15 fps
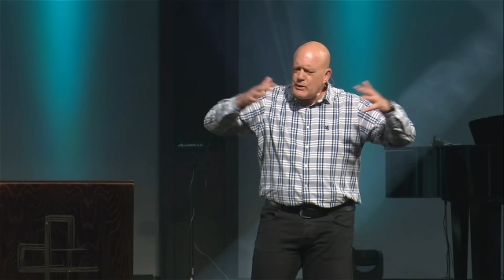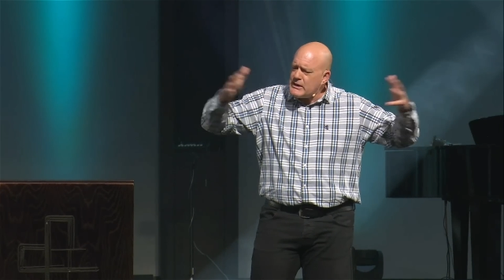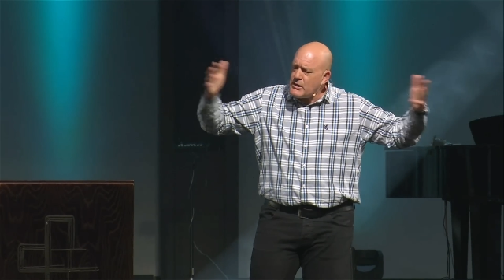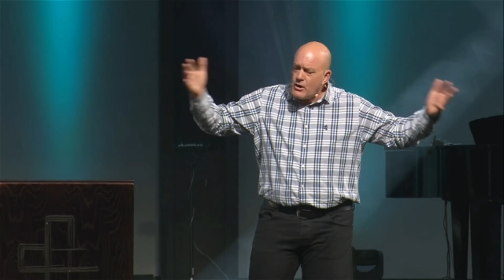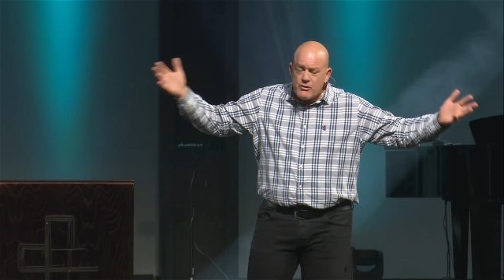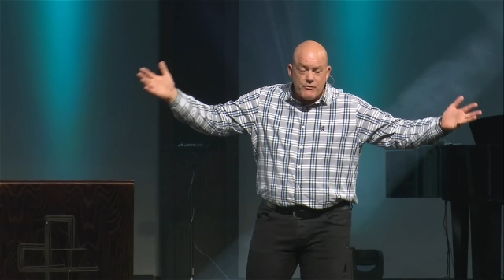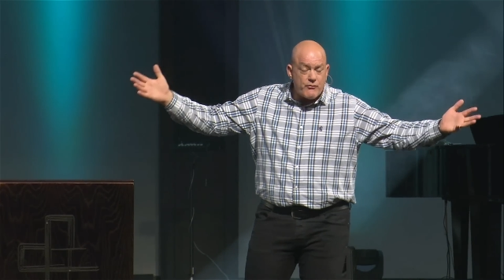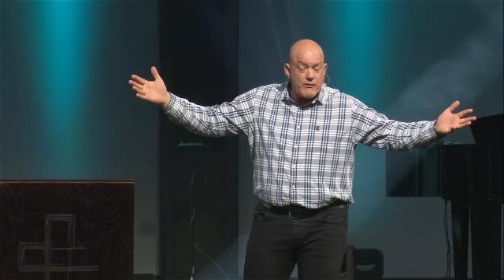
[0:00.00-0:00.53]
We
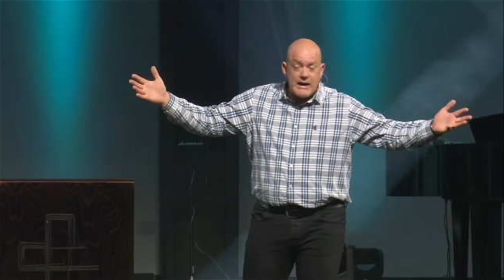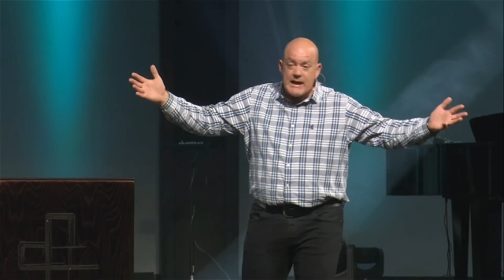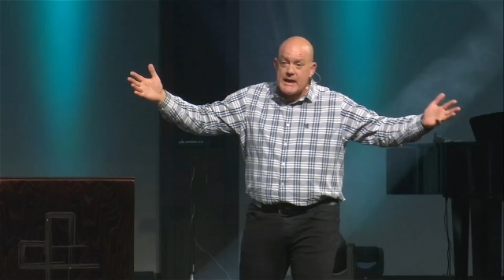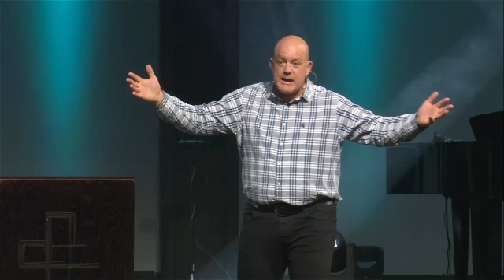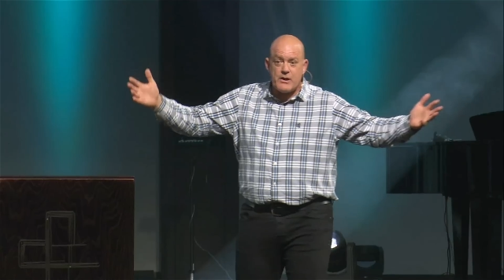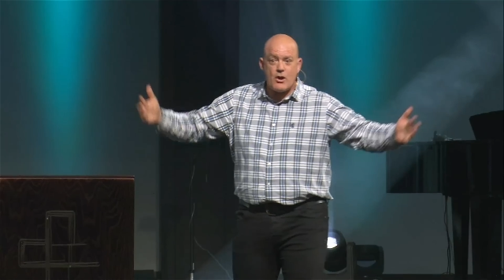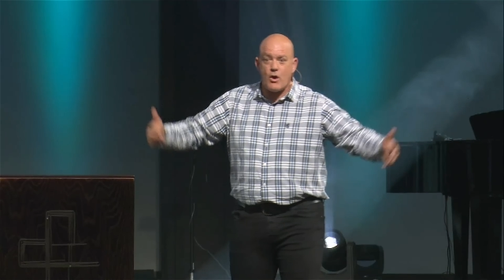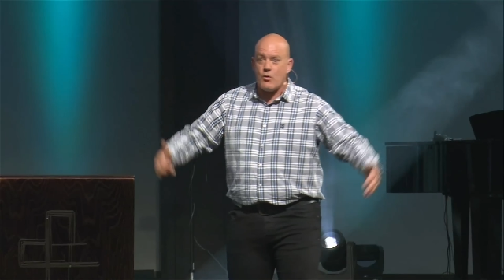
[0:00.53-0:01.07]
don't
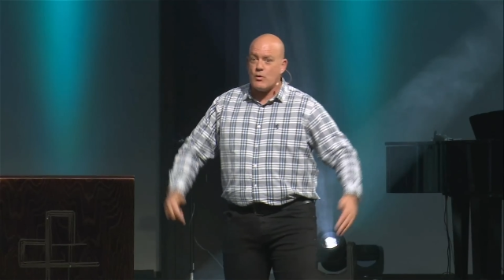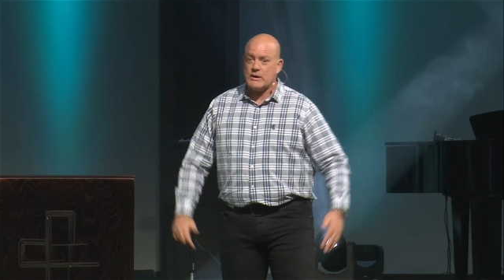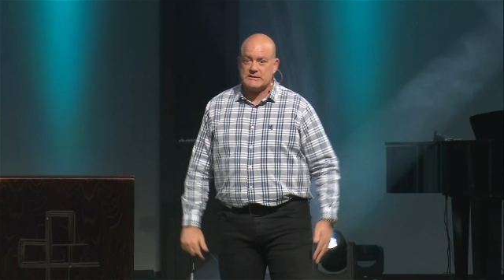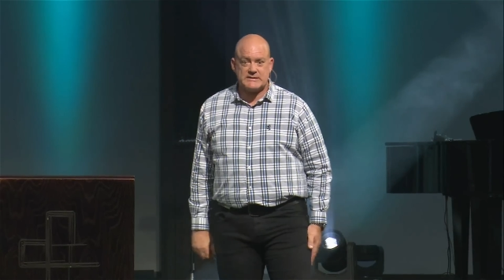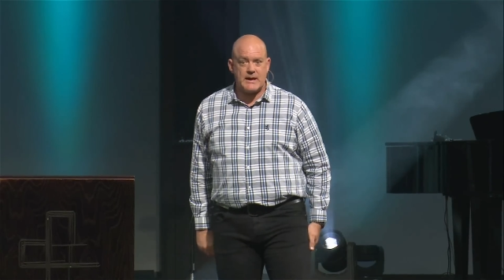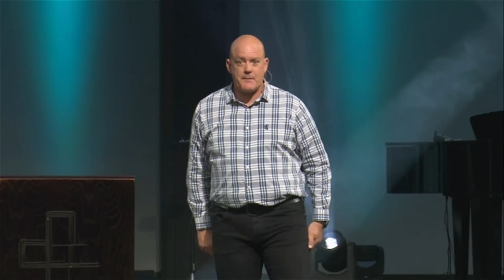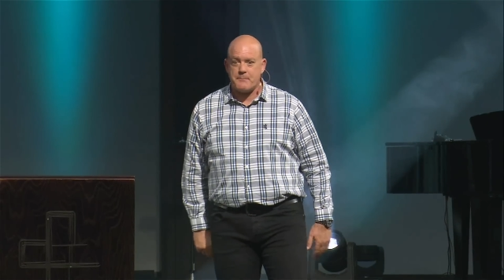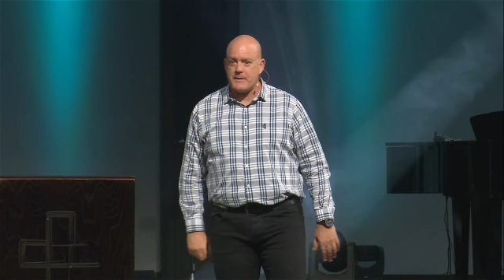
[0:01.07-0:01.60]
really know
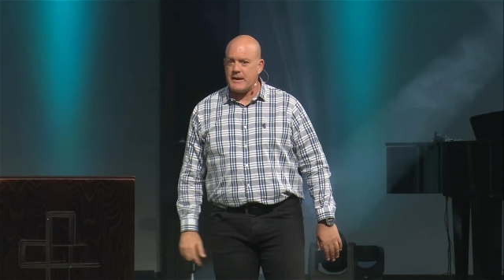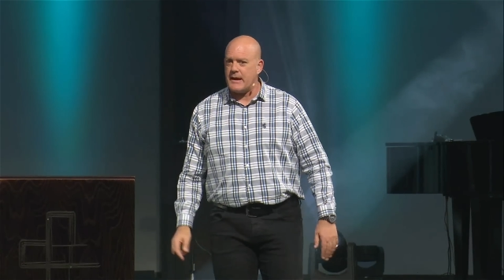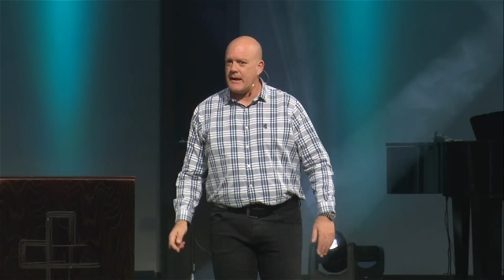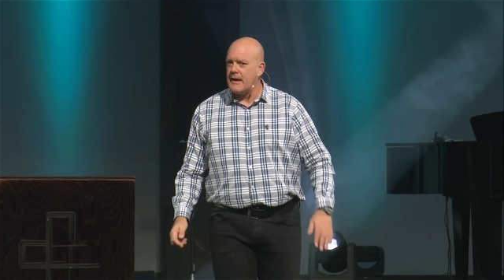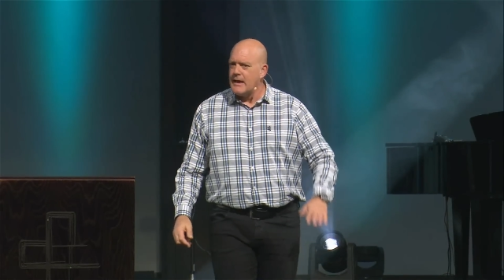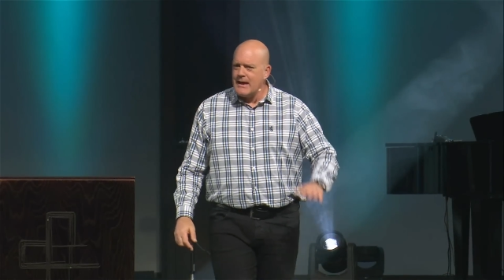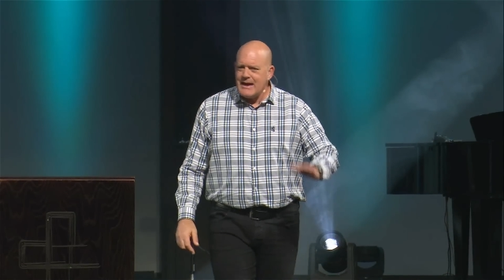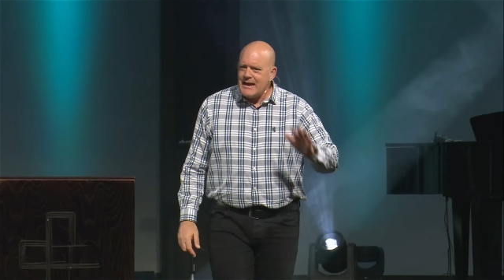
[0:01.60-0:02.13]
what's
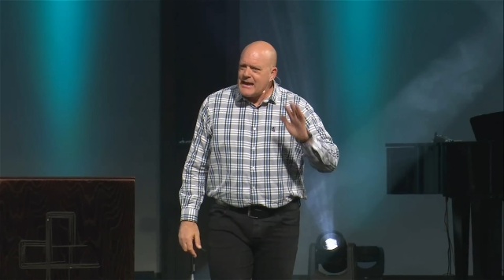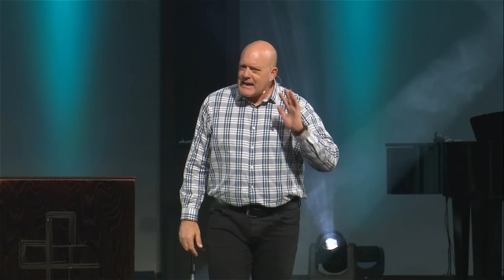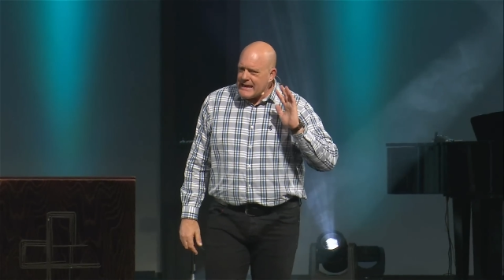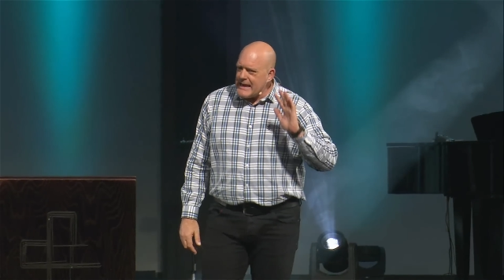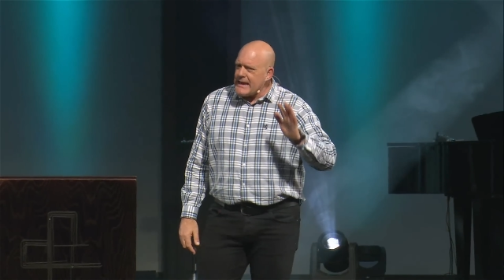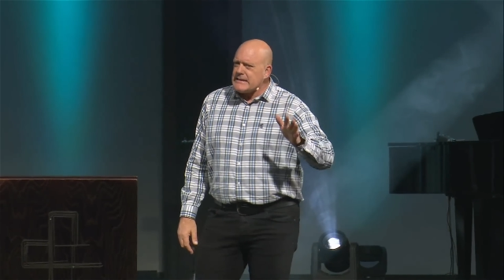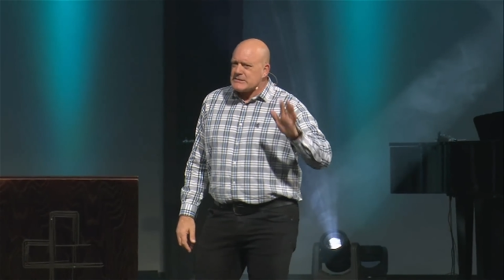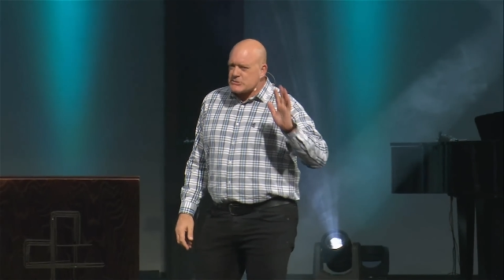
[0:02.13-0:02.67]
happening.
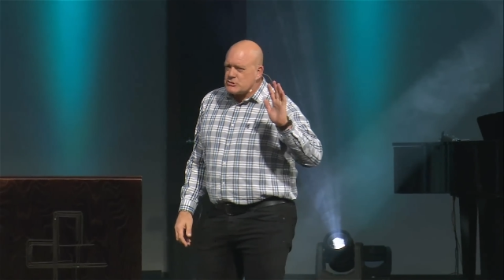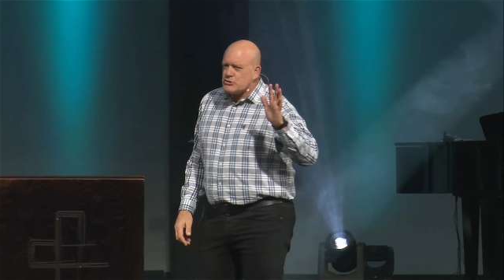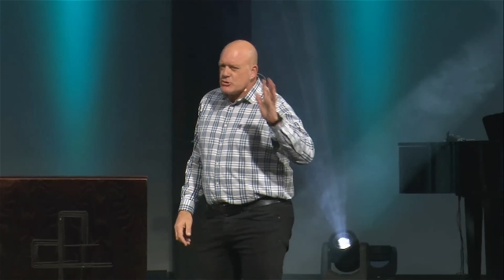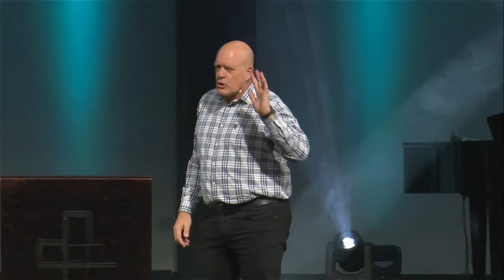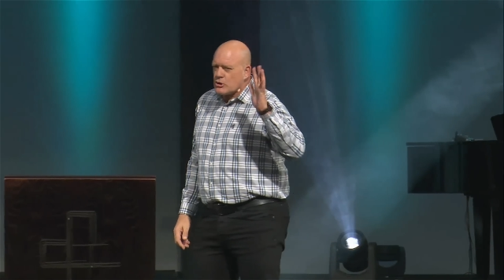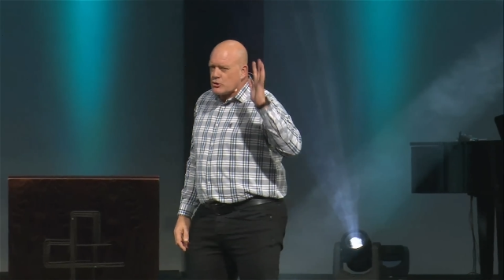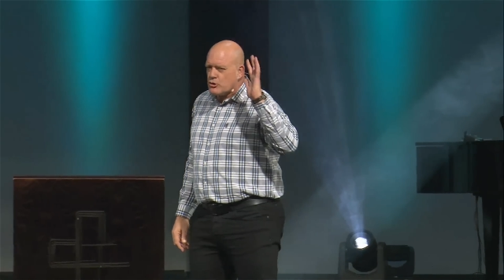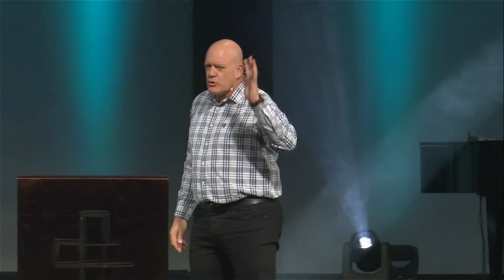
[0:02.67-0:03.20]
Let's
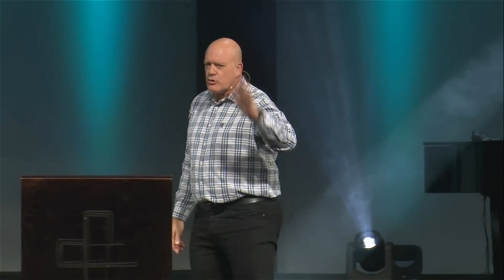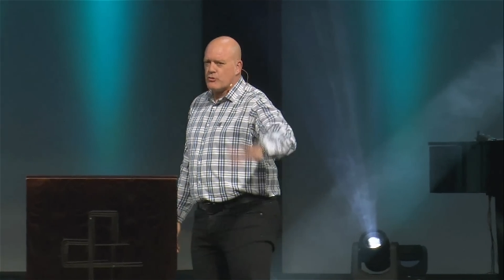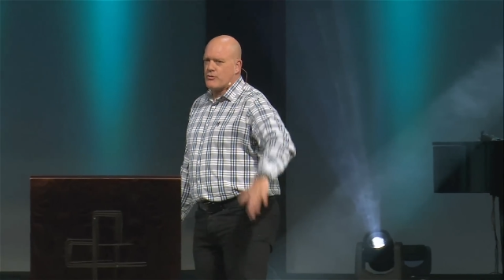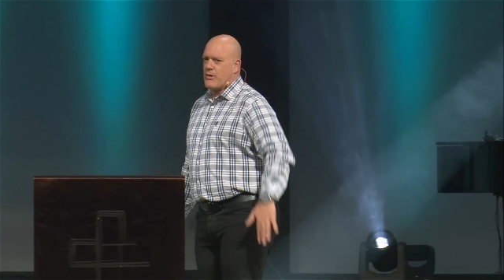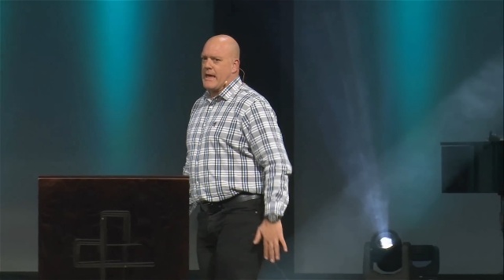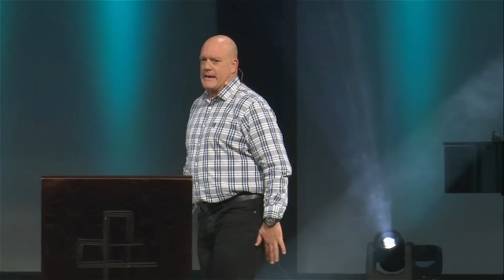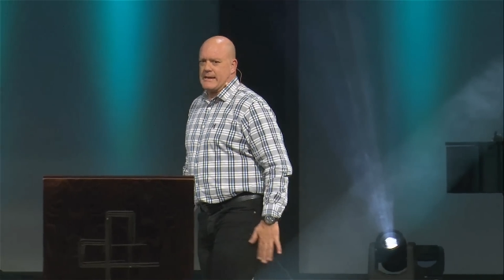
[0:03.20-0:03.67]
not do